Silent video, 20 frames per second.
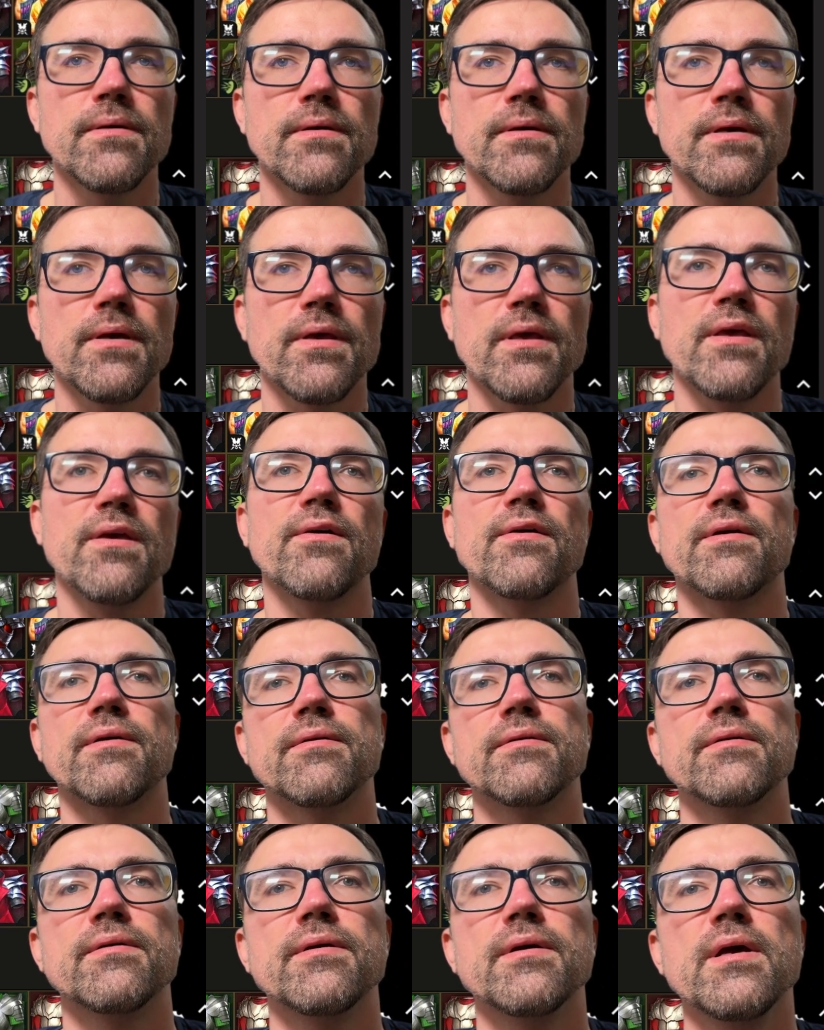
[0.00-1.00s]
here.
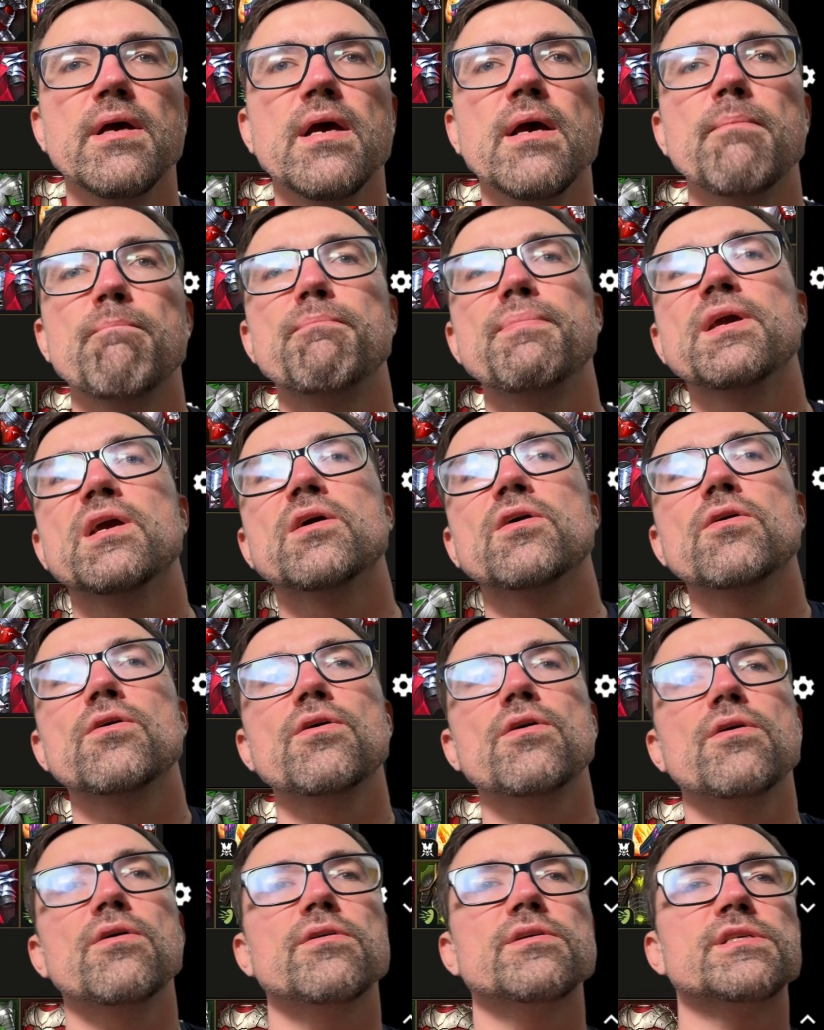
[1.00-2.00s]

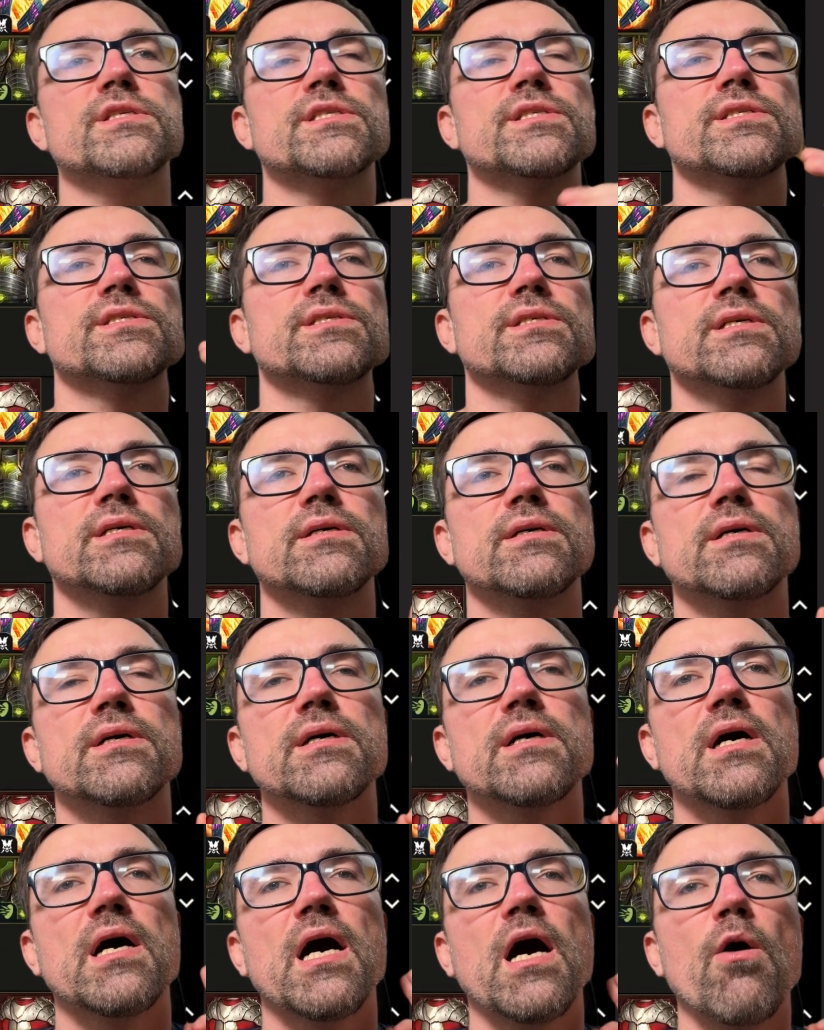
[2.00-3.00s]
Because
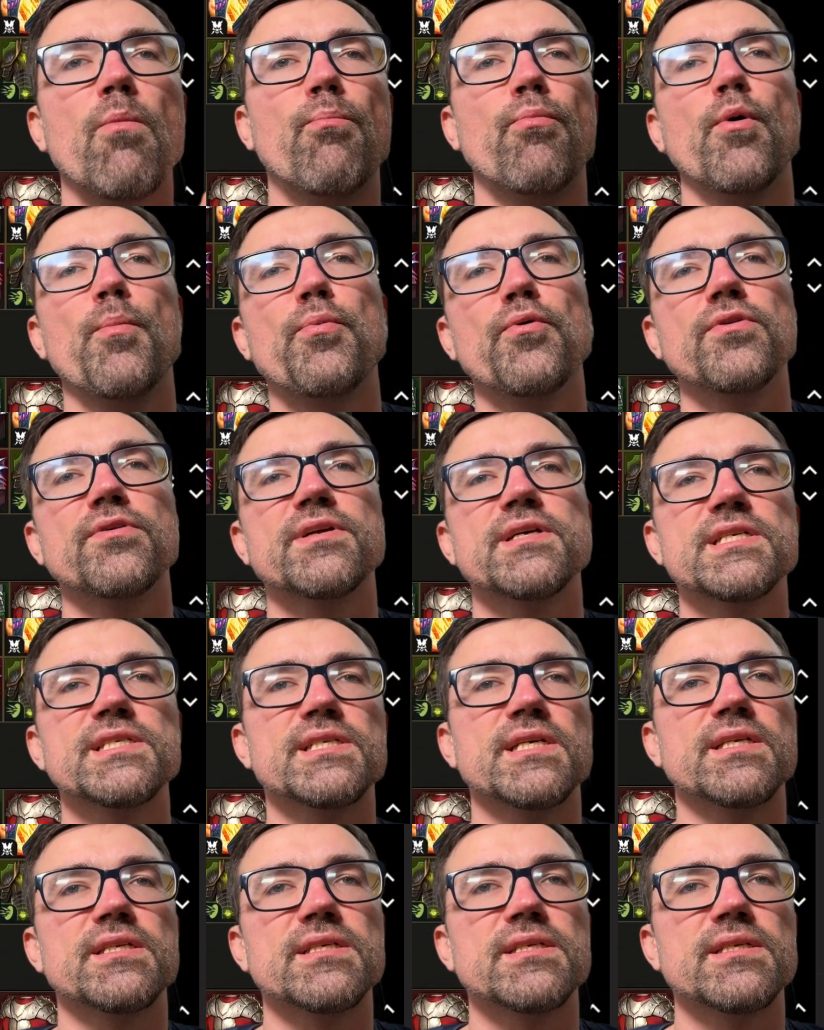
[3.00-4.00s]
how popular is
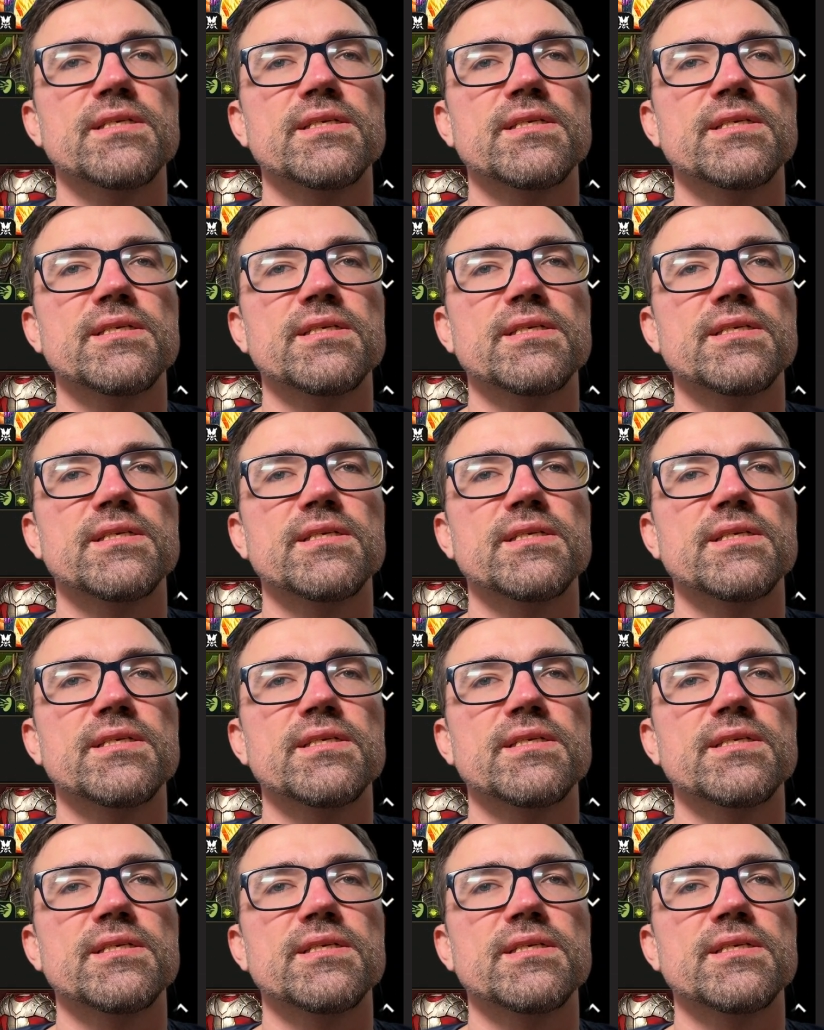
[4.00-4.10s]
it?